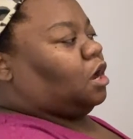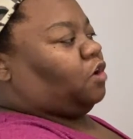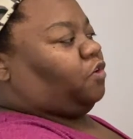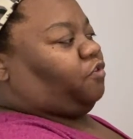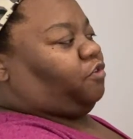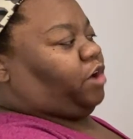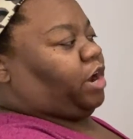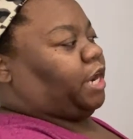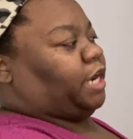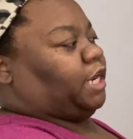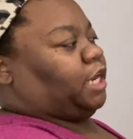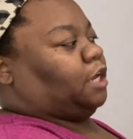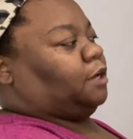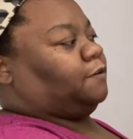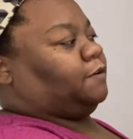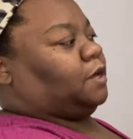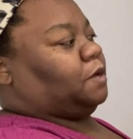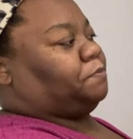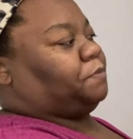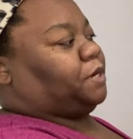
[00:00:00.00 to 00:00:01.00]
Ran
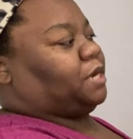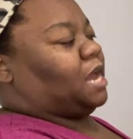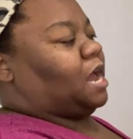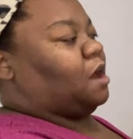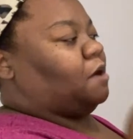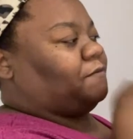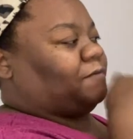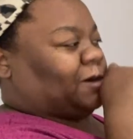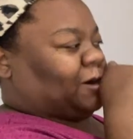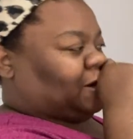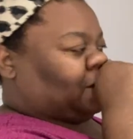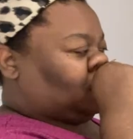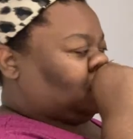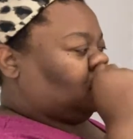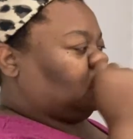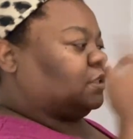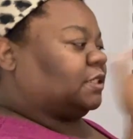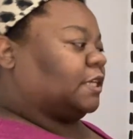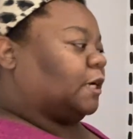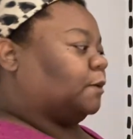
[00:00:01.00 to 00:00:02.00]
it up and down
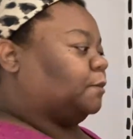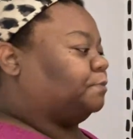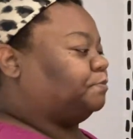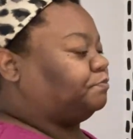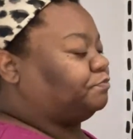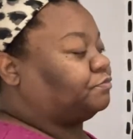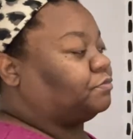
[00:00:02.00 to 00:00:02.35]
vertical. So